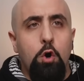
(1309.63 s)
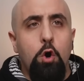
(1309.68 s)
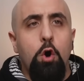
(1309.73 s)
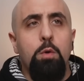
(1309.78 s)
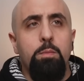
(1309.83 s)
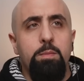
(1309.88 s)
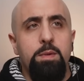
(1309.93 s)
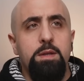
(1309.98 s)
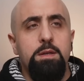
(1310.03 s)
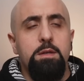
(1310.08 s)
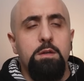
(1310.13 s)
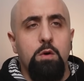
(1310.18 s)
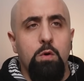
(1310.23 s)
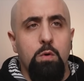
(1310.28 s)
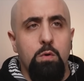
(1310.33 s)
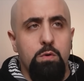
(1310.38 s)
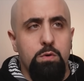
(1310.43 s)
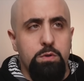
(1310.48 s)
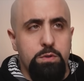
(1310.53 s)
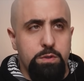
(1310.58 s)
common
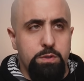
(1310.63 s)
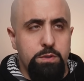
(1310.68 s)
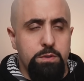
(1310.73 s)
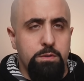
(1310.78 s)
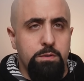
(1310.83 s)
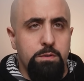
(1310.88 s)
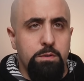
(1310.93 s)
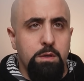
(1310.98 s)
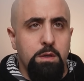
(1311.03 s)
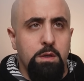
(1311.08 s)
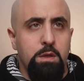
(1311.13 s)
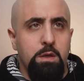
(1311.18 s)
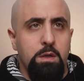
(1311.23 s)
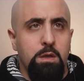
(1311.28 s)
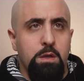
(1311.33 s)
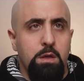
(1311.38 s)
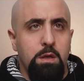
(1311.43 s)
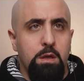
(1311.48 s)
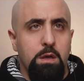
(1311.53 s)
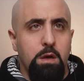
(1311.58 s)
cause
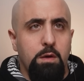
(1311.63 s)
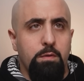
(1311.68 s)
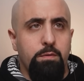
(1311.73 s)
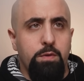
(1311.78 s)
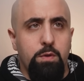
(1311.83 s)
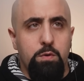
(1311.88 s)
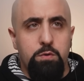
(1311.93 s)
of